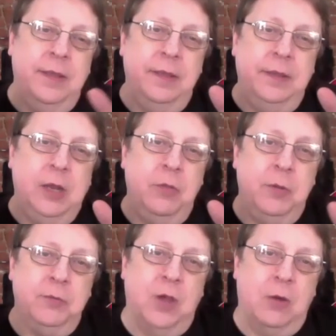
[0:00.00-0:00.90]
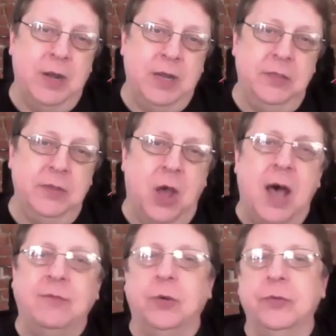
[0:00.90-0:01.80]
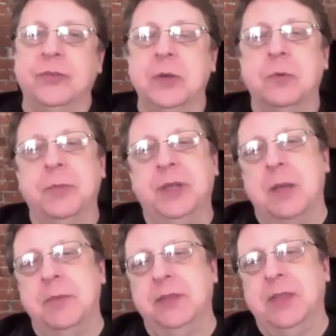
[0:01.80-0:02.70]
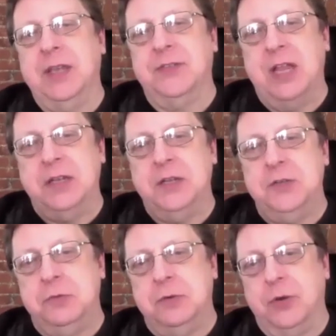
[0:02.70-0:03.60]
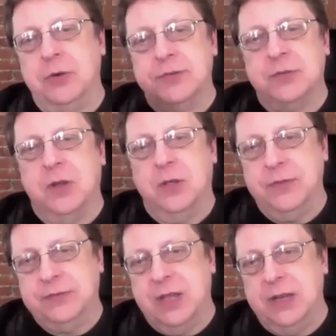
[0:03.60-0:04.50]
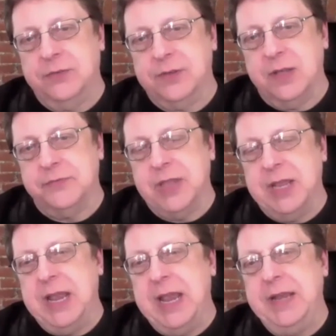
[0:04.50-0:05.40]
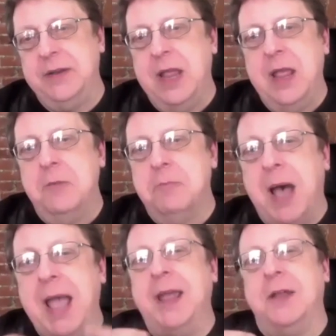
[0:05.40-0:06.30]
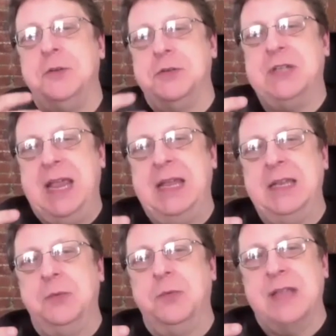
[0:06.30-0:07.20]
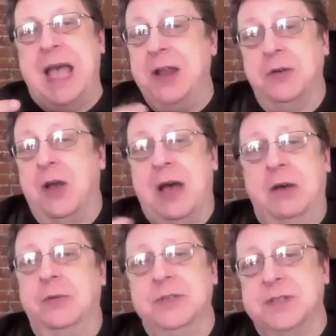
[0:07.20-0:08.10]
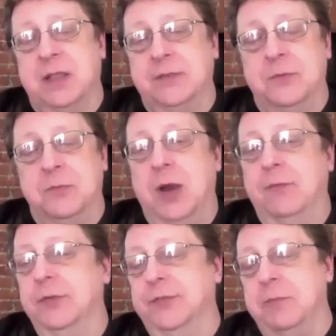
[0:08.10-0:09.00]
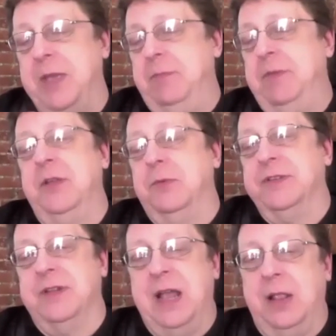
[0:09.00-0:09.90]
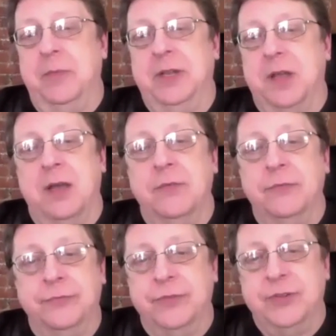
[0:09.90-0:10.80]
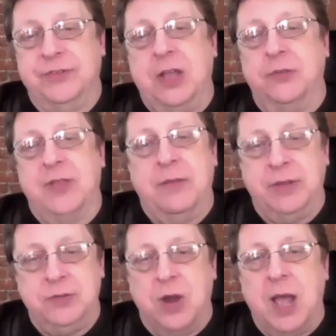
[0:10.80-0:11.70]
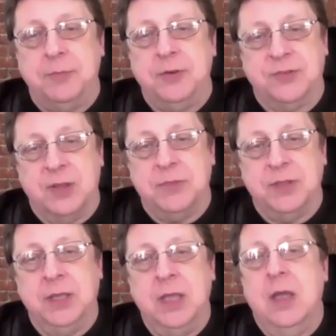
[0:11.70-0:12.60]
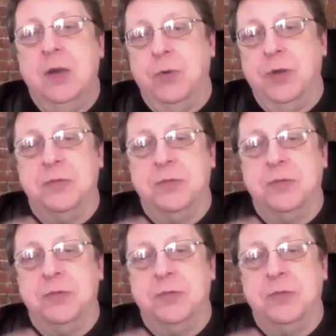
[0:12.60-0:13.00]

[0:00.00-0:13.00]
you know there was already the novels that were becoming the extended universe and all this kind of stuff and and my understanding was i don't know how it was selling for marvel so maybe there was an element of the sales having dropped or something okay. with the